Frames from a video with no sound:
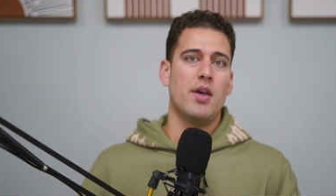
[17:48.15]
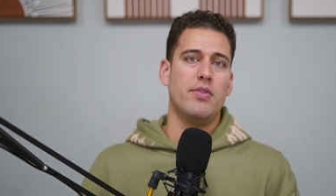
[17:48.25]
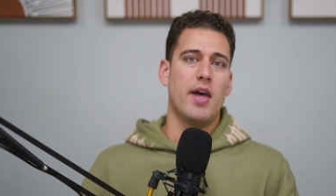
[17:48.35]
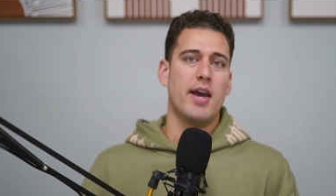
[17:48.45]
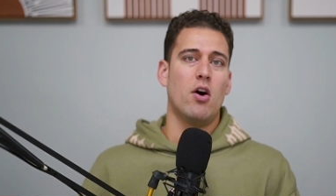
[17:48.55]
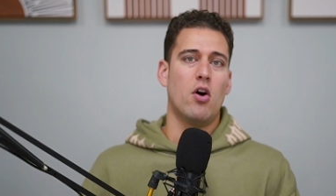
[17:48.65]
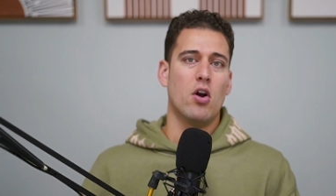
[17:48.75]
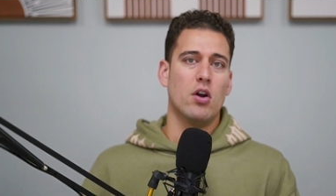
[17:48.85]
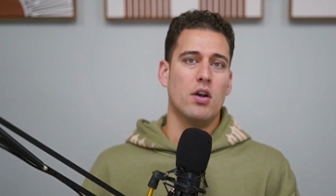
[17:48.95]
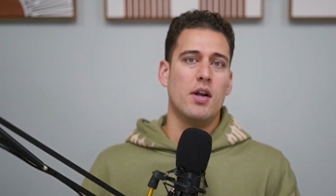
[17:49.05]
They
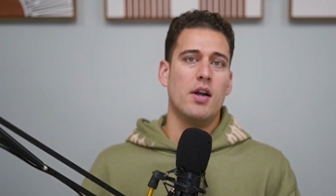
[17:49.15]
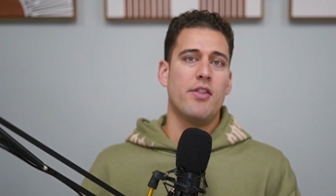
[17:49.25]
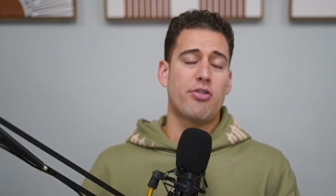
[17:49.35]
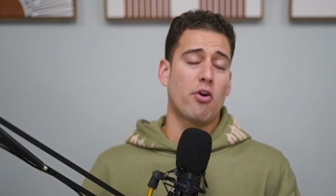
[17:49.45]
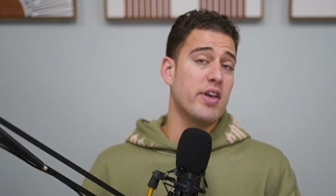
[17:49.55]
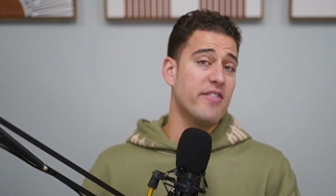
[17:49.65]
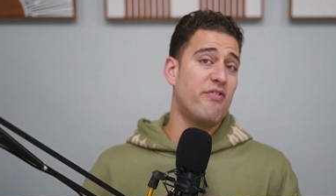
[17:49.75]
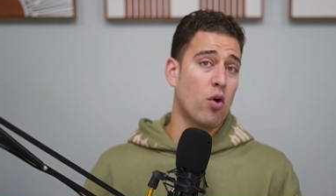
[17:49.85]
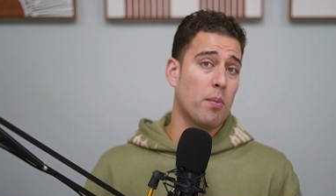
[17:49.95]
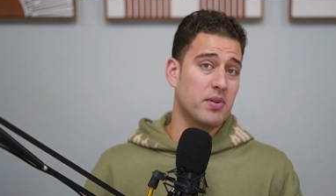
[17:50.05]
are
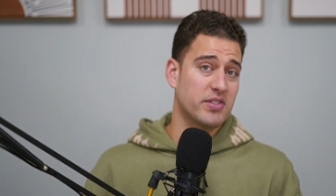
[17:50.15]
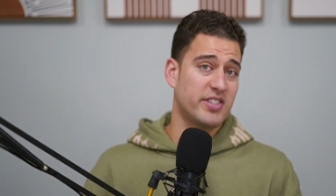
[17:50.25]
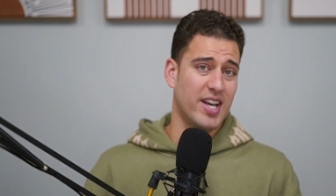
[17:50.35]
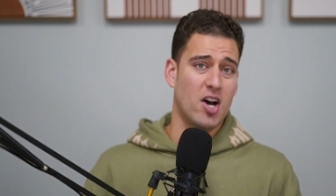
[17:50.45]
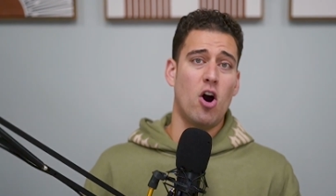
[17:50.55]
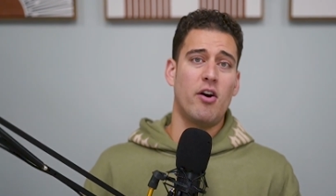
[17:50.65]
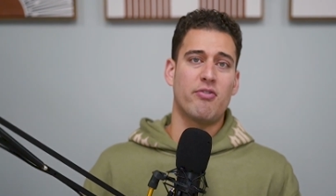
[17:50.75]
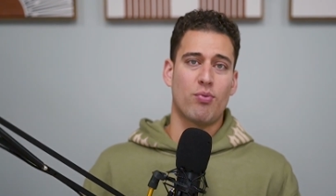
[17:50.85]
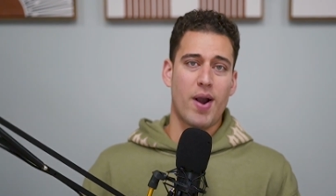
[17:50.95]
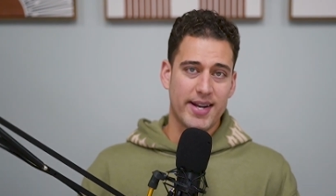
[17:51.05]
34% off
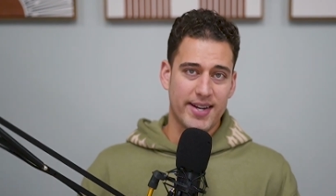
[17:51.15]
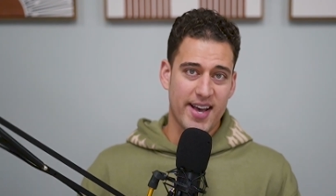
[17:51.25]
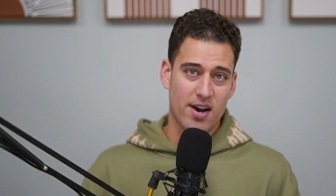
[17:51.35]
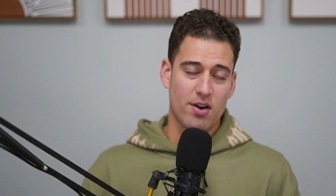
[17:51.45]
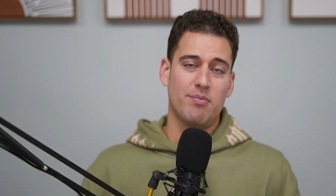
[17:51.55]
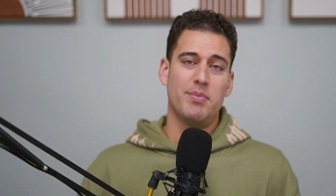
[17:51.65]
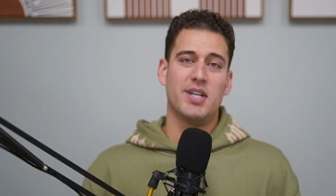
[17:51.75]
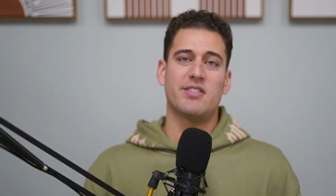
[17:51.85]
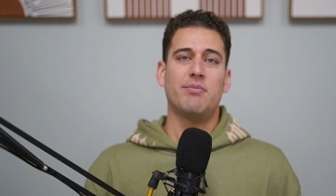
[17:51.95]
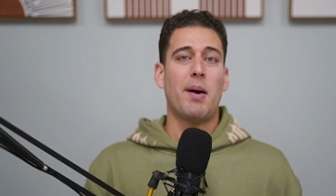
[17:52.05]
right now
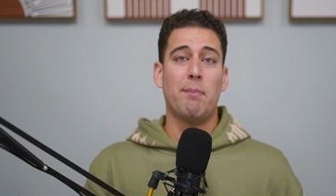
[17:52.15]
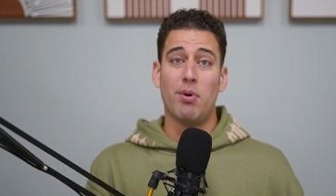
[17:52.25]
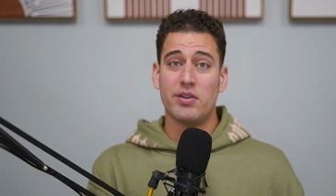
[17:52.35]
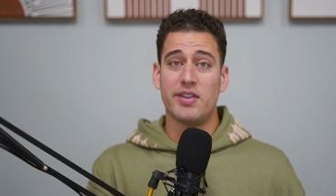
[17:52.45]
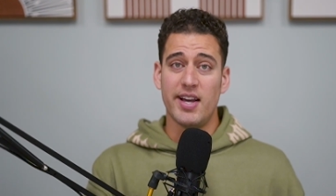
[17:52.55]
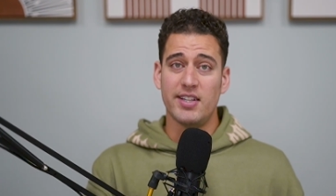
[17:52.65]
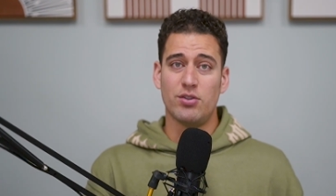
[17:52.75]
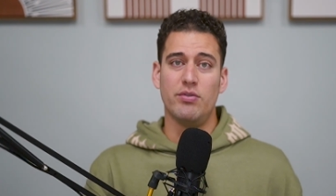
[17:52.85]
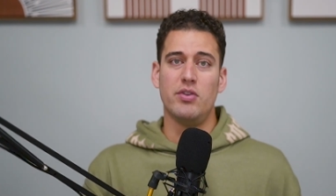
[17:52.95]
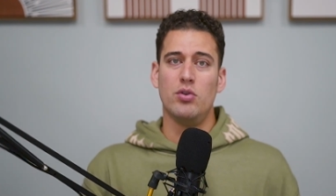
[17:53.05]
because of my birthday. So
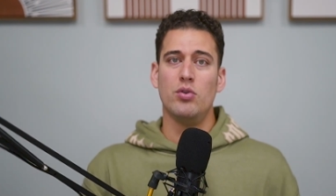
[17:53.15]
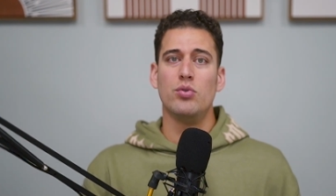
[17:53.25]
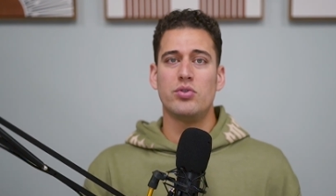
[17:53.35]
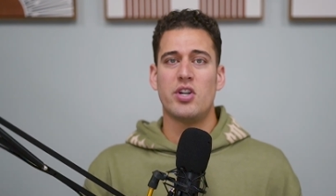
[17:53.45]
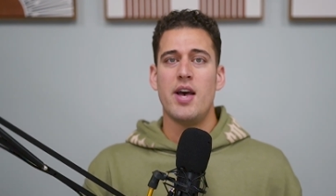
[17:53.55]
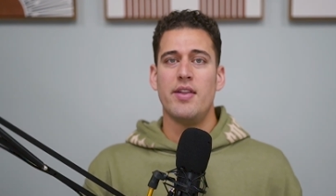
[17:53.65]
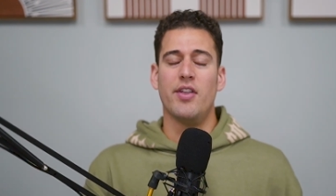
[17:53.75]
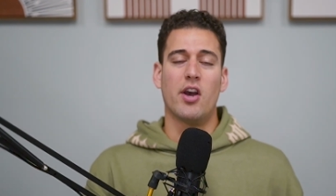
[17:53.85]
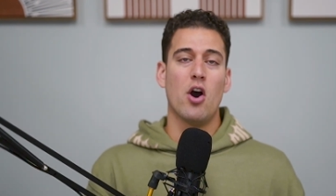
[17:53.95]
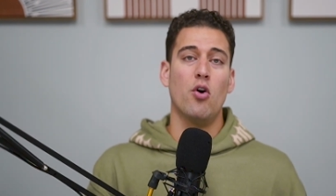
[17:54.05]
if you use the
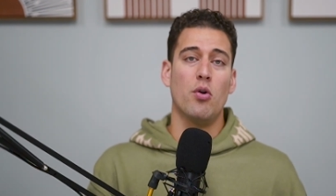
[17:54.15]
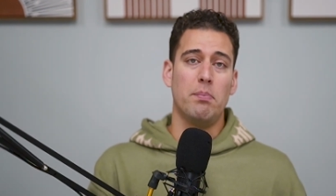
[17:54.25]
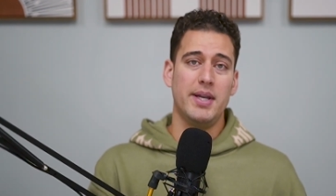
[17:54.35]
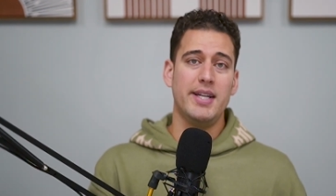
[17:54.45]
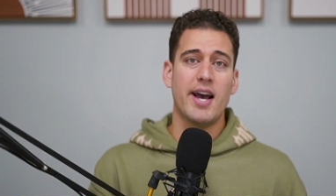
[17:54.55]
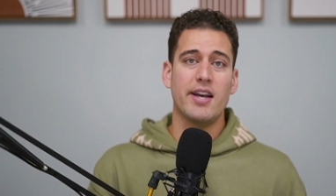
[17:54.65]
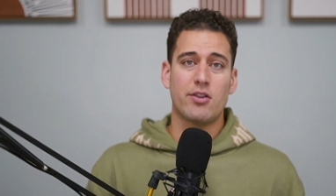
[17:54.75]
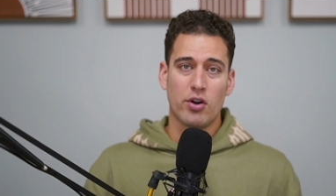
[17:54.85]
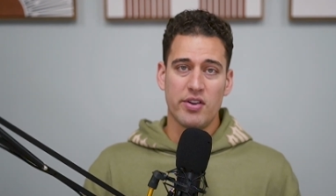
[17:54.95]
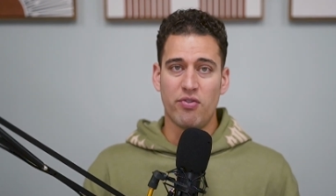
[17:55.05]
code
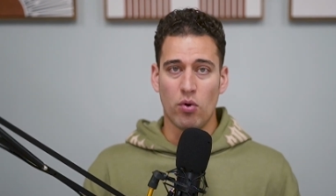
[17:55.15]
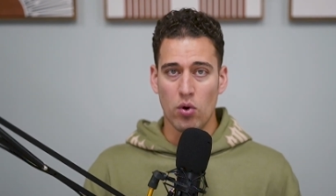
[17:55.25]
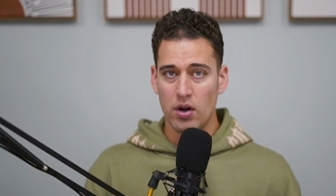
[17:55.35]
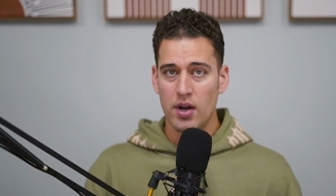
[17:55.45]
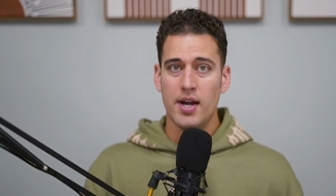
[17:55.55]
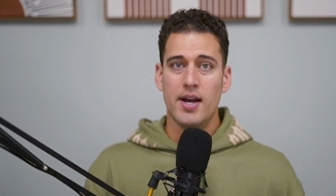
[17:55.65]
BDAY34,